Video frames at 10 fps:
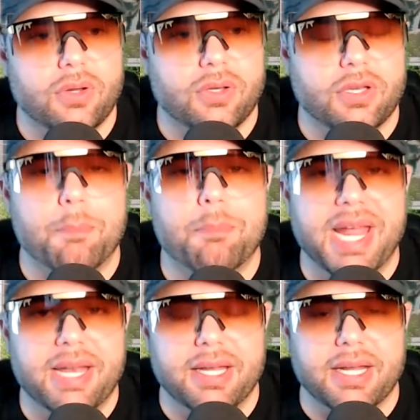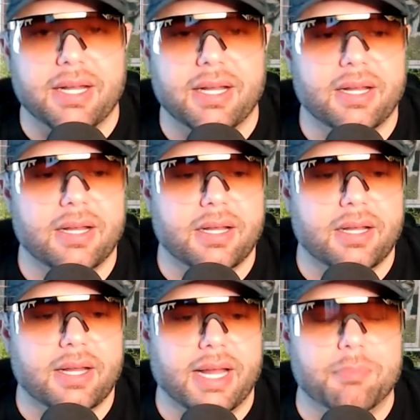depending
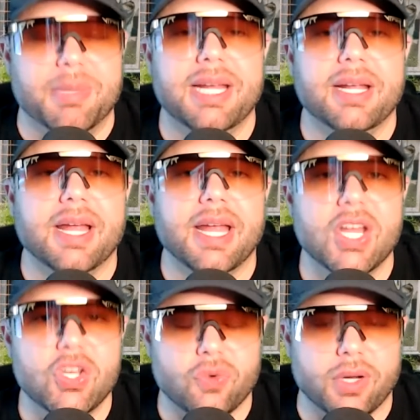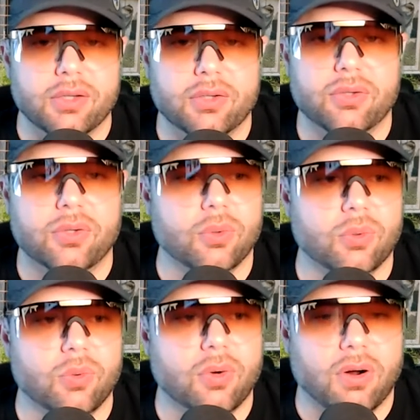and being a hindrance
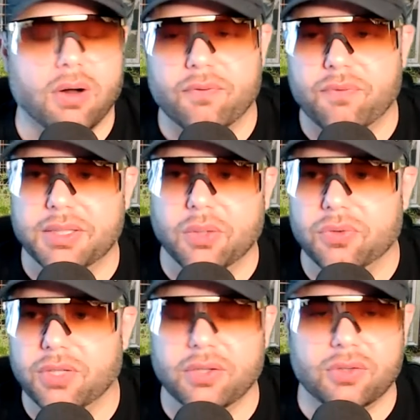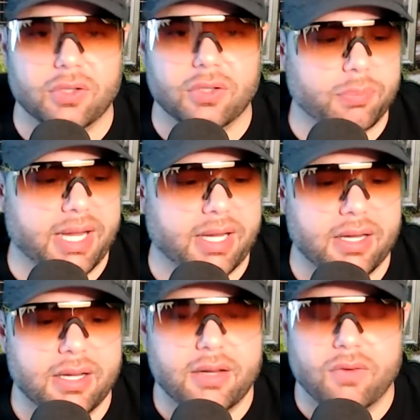to our fellow citizens by
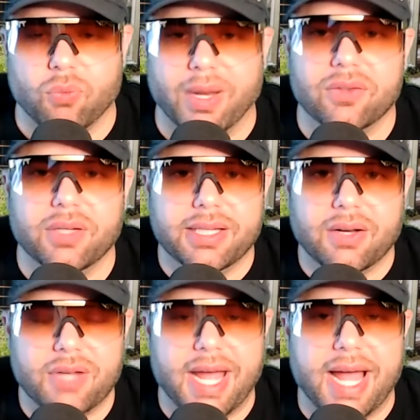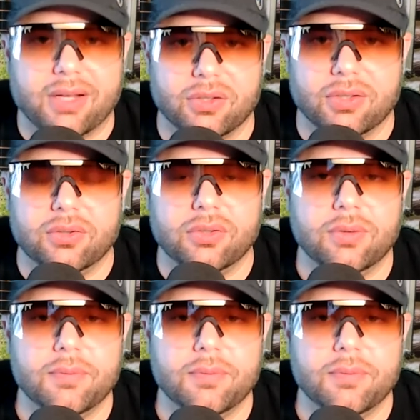raising their taxes.